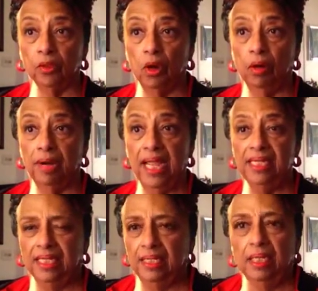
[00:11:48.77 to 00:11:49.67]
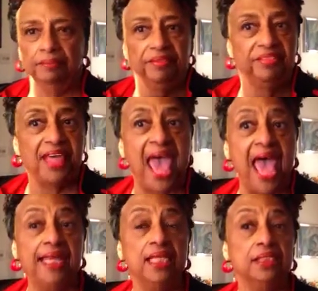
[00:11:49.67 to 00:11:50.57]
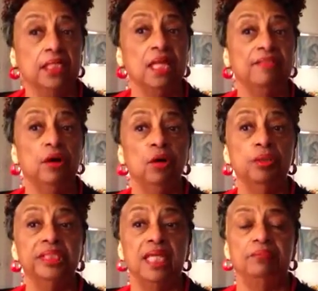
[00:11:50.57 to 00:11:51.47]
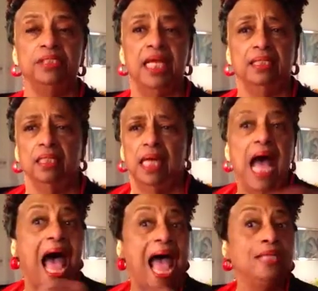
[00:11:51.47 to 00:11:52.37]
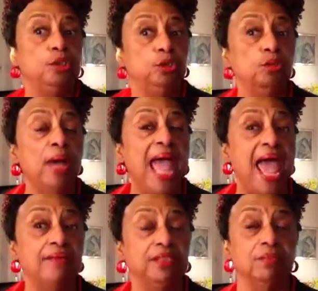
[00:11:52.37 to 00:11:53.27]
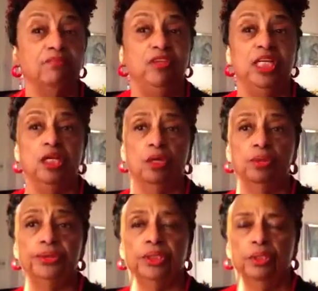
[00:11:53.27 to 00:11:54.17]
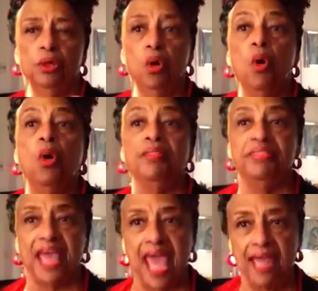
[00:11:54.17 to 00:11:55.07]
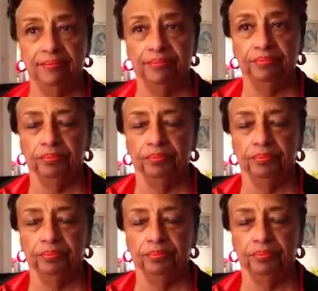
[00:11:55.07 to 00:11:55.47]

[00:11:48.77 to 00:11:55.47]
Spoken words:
All right. That is another whole subject. I do have some videos on that.